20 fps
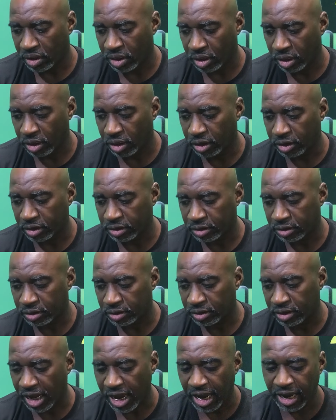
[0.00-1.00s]

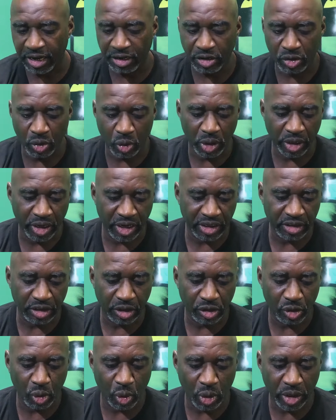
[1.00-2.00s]
because they ain't doing
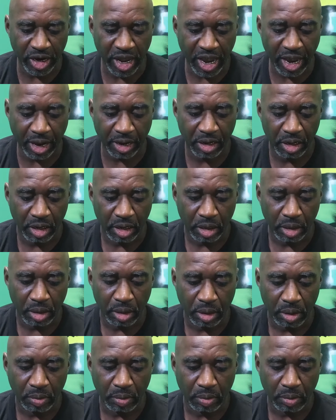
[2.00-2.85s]
this or doing that.